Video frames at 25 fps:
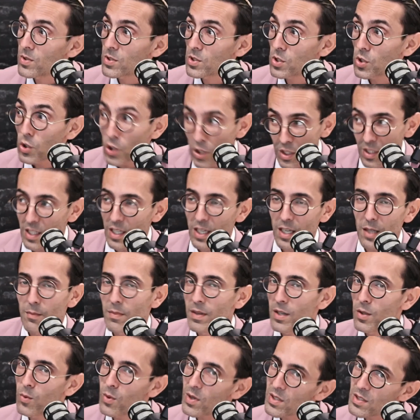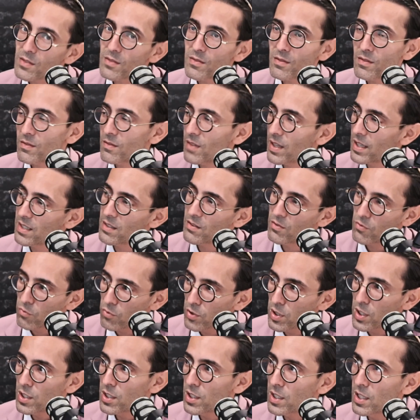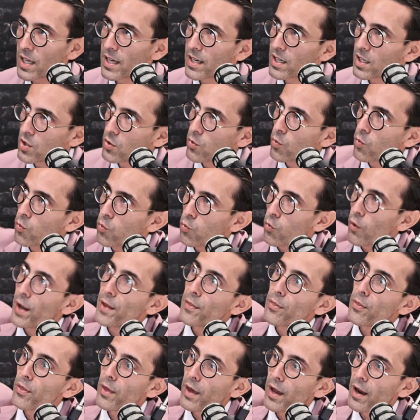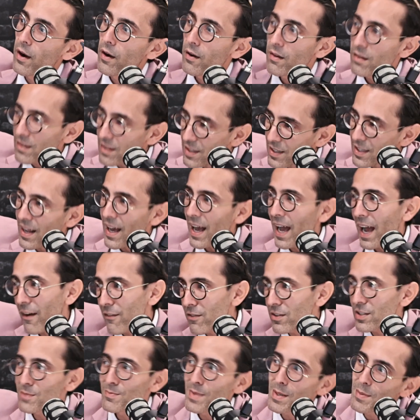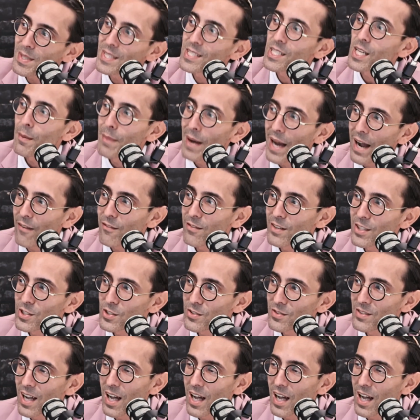was a good kid, but he wasn't like really like right there. Average, maybe sub-average